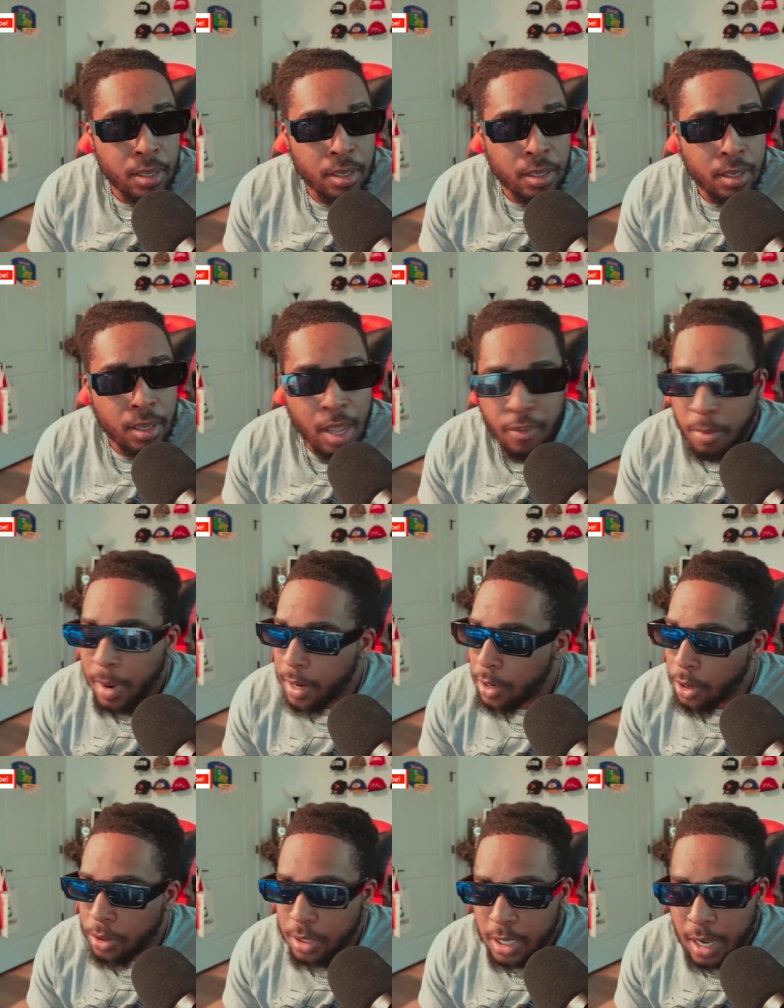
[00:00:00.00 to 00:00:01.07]
Everybody
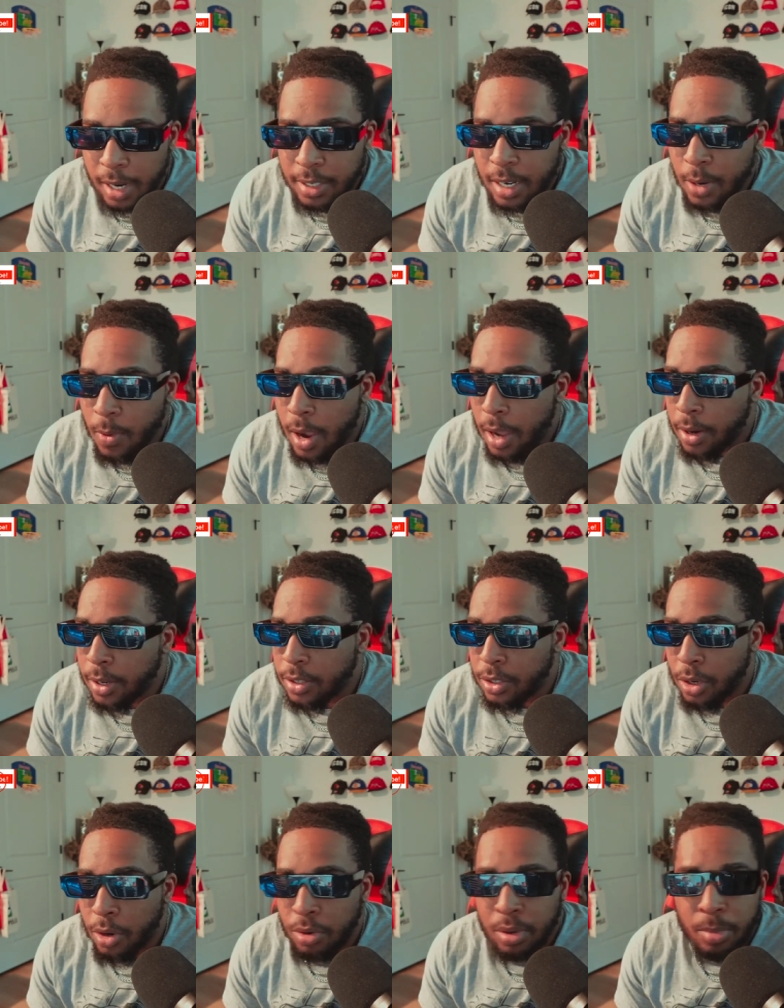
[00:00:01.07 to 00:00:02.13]
know Deontay Wilder is
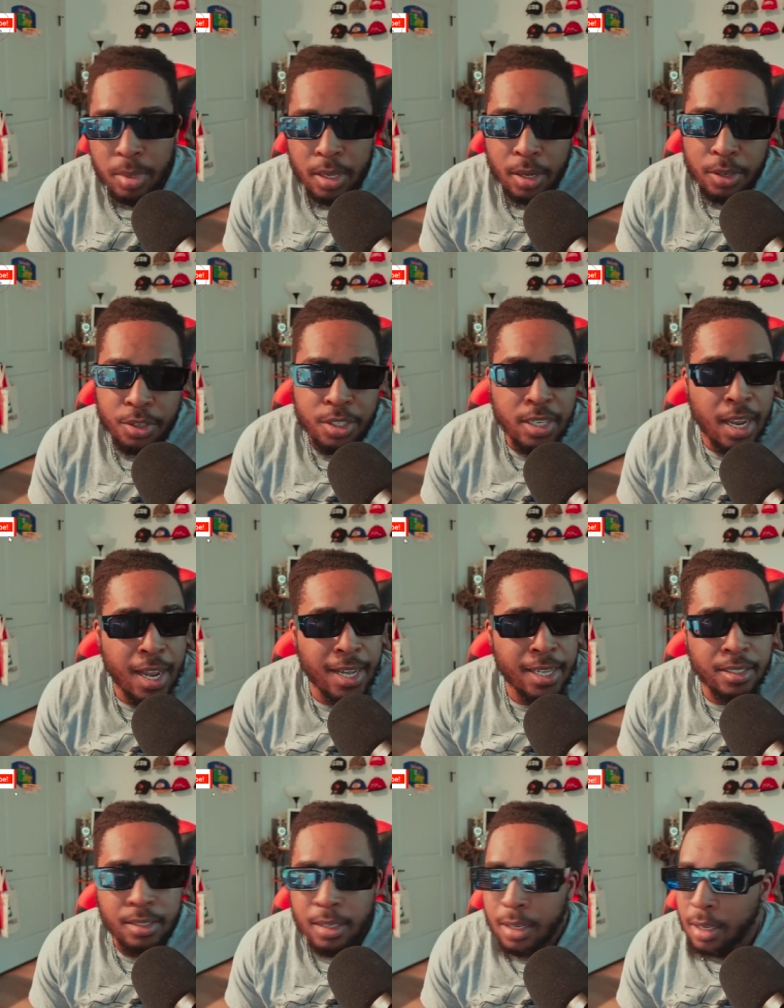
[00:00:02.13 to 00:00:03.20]
known to be
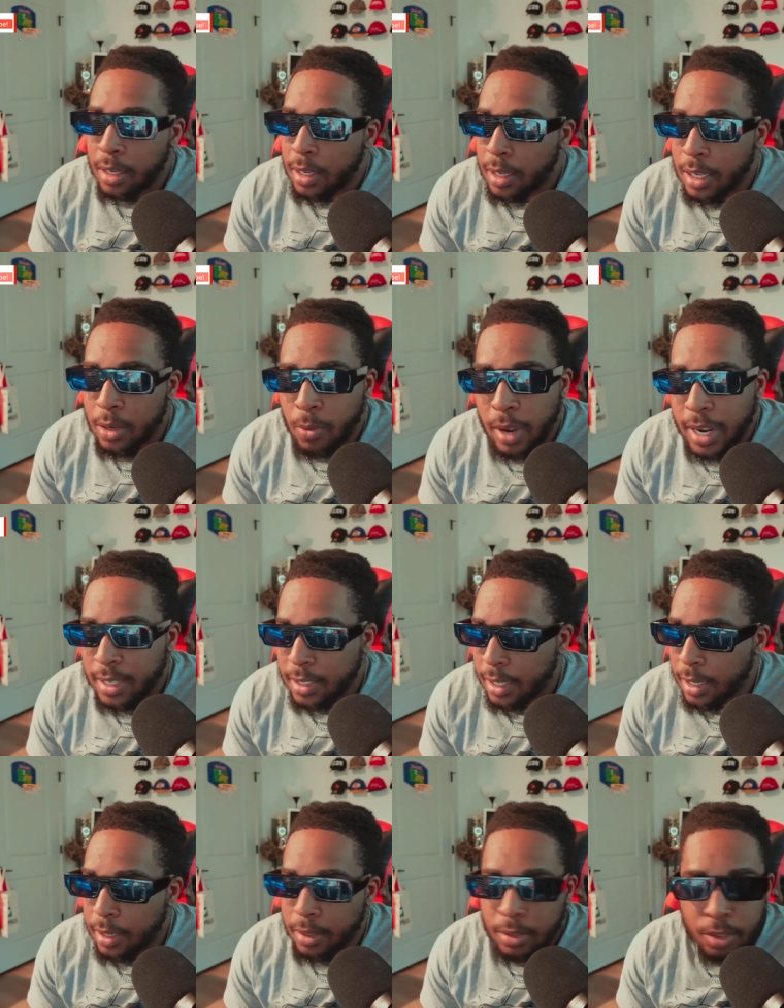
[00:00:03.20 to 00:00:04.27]
undersized. He weighs
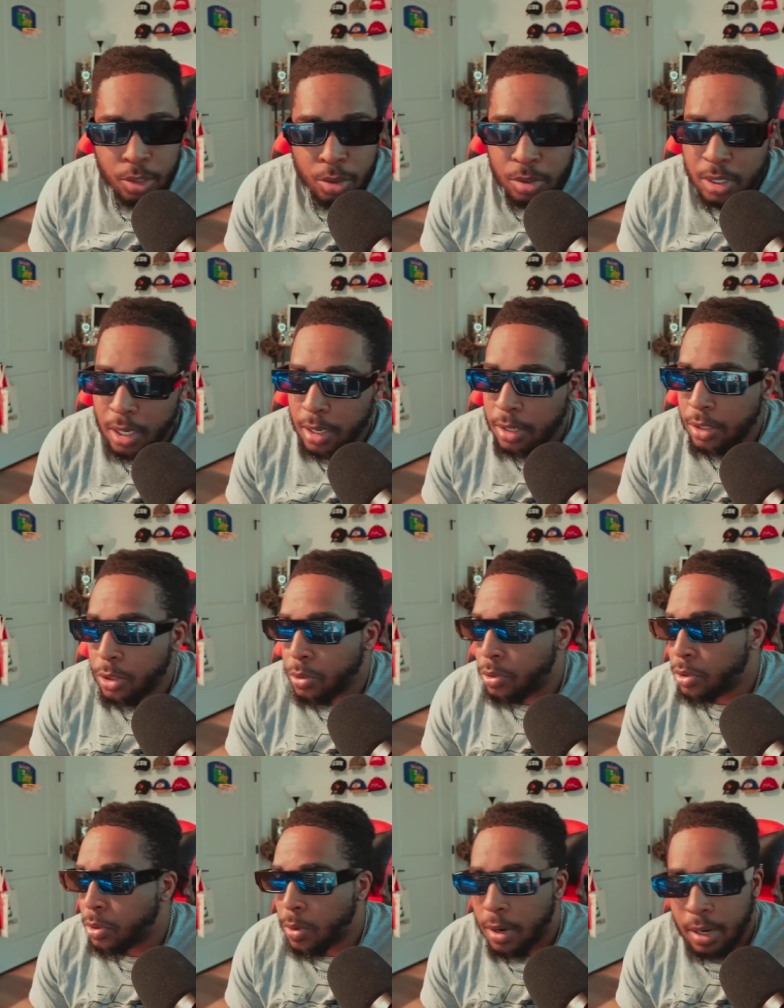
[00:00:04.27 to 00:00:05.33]
in 210,
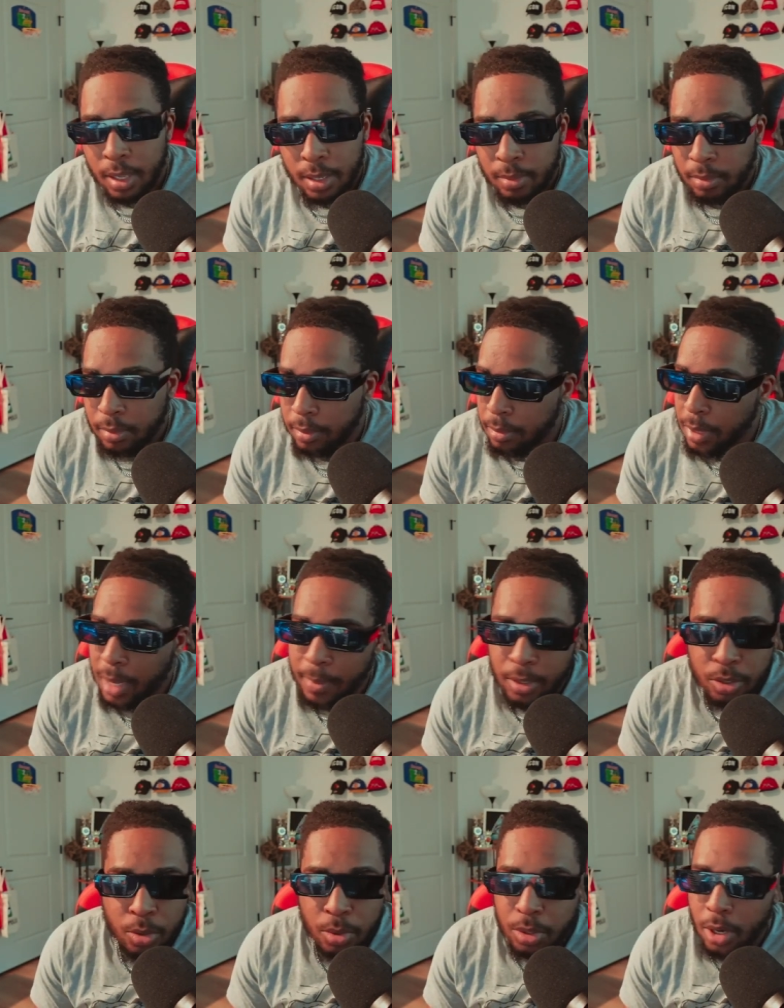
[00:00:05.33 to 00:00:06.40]
220, maybe
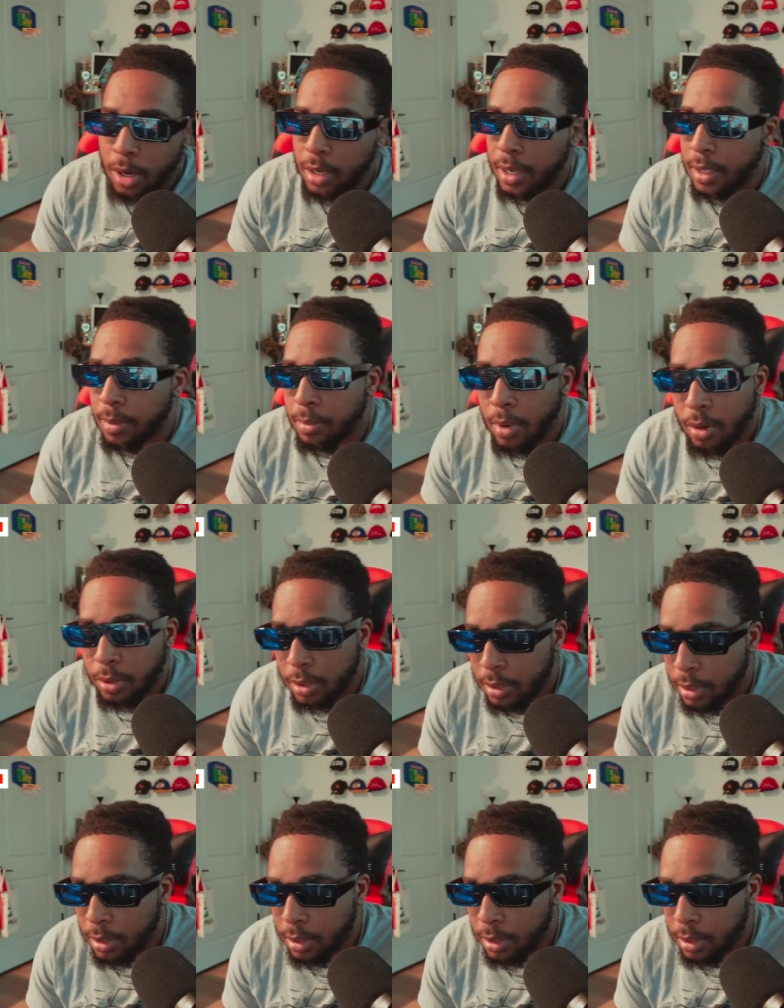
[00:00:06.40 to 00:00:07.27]
230 at the most.